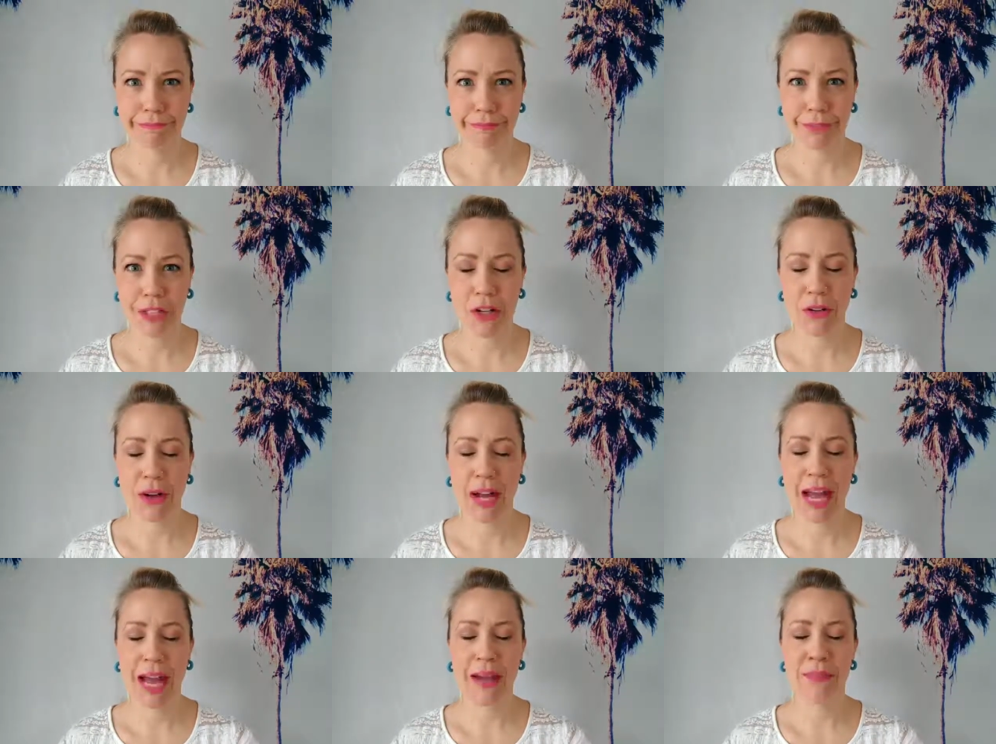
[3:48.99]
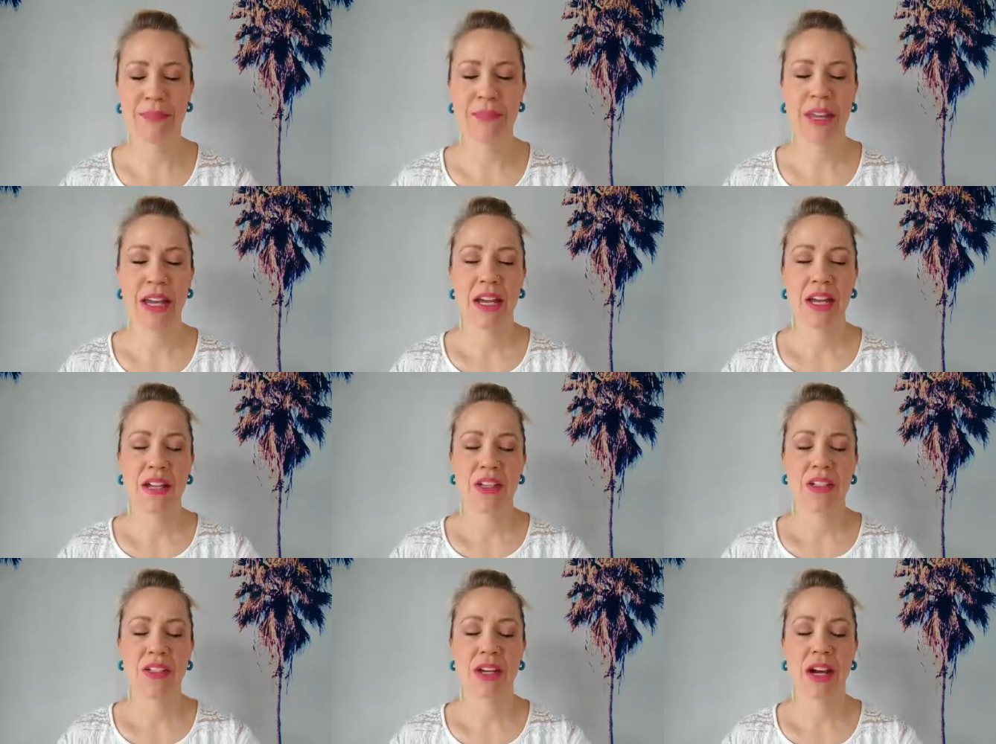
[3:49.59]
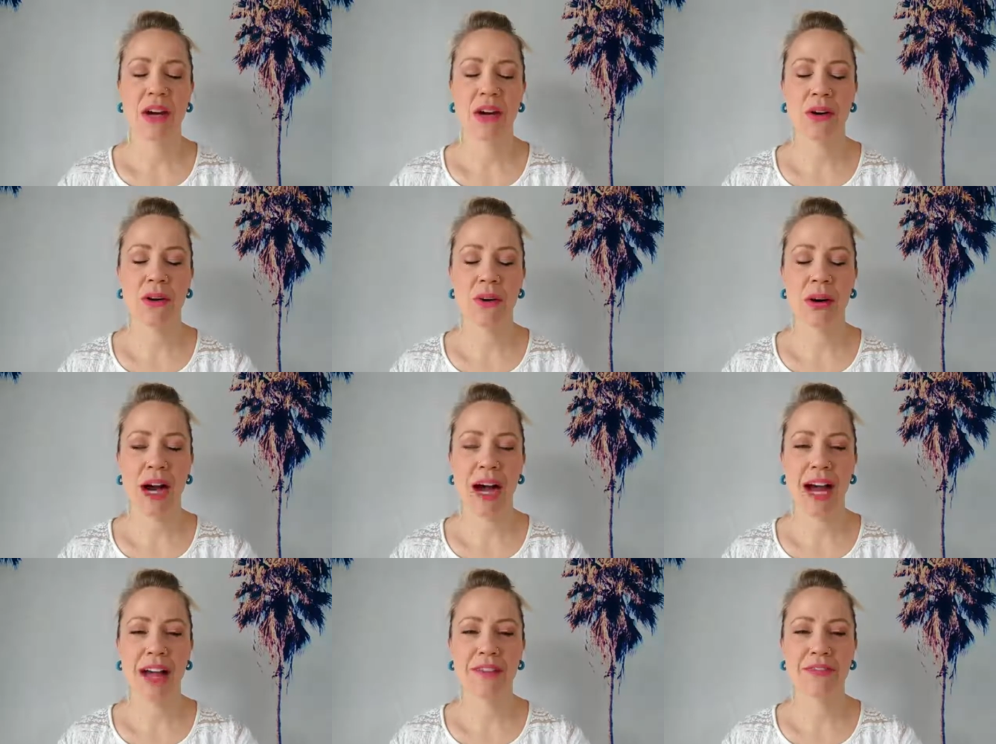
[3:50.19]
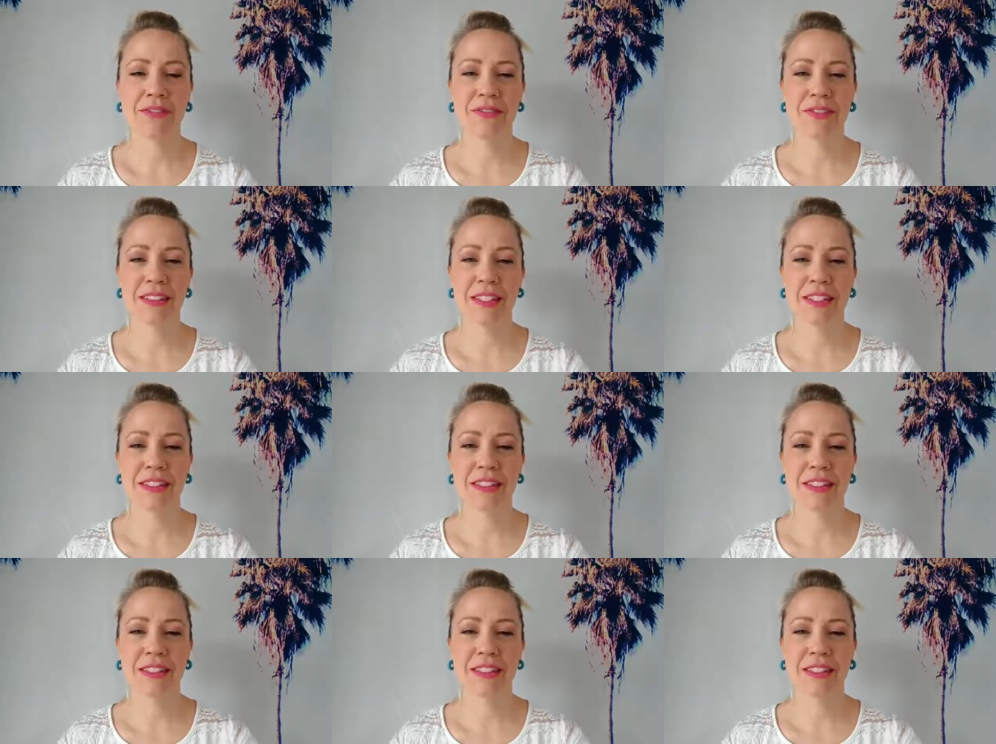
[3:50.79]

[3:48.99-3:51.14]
Okay. So I've